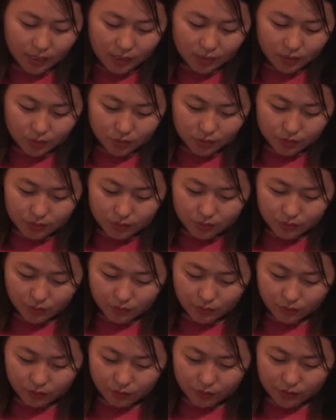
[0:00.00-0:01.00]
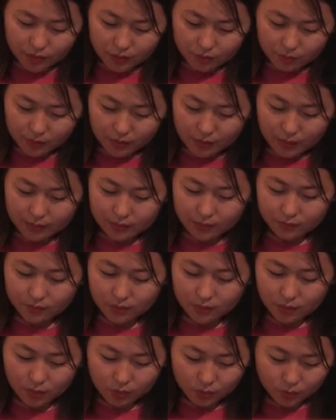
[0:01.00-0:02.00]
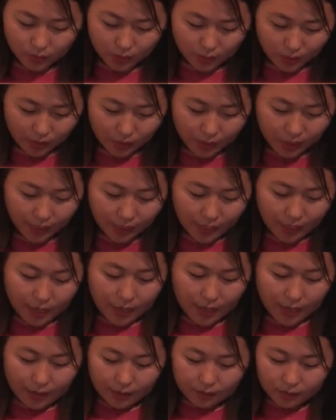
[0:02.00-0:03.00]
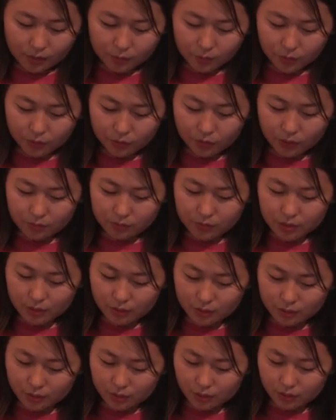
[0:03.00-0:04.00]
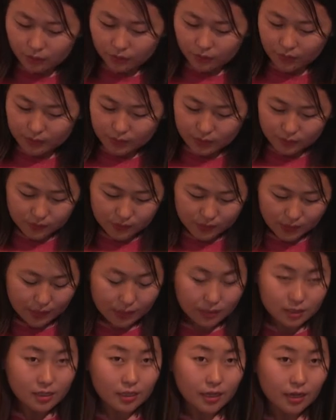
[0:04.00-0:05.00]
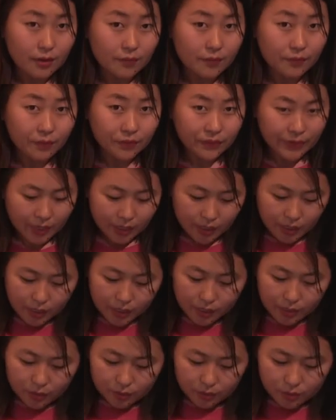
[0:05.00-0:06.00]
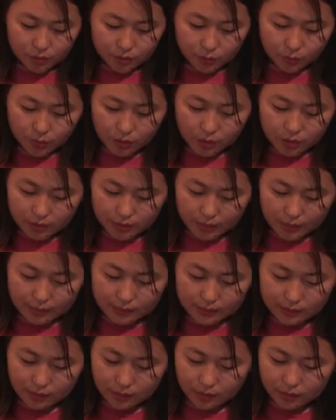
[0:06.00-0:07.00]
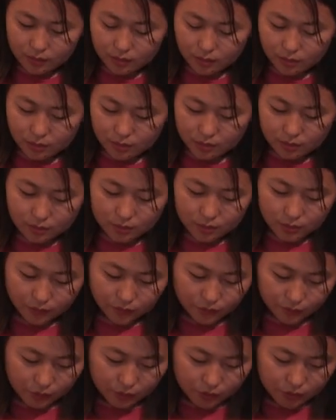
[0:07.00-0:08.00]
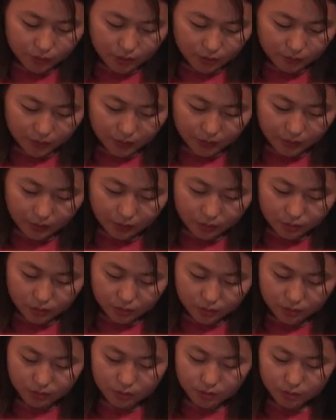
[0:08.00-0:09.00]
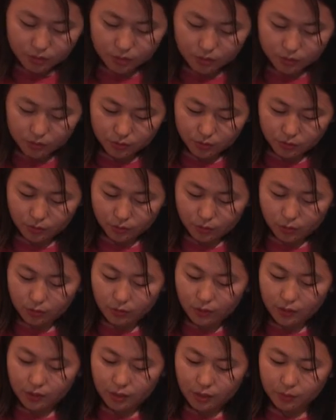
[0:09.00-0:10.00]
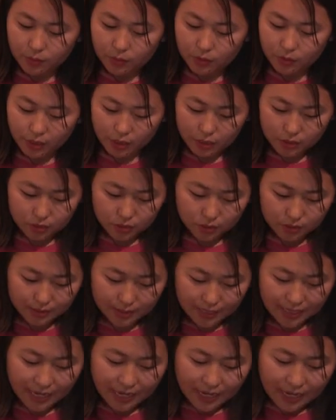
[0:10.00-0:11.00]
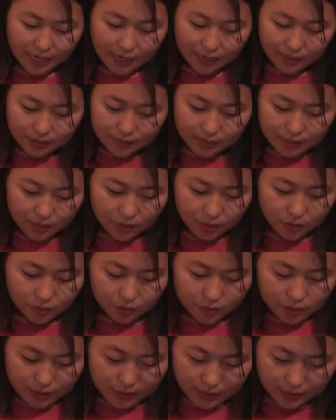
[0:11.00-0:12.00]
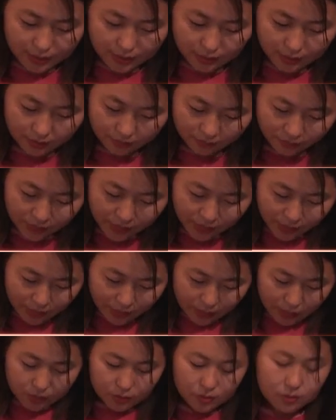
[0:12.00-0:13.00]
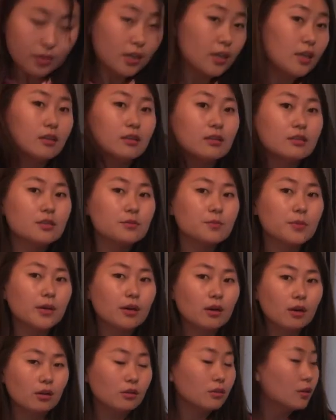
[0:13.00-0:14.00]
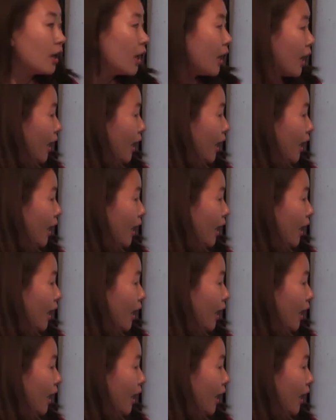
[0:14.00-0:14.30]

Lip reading: Students for a Free Tibet SFT UK, and the Program Director of SFT India. He also worked as a consultant for Tibet Action Institute on online communications and security. And today he'll speak on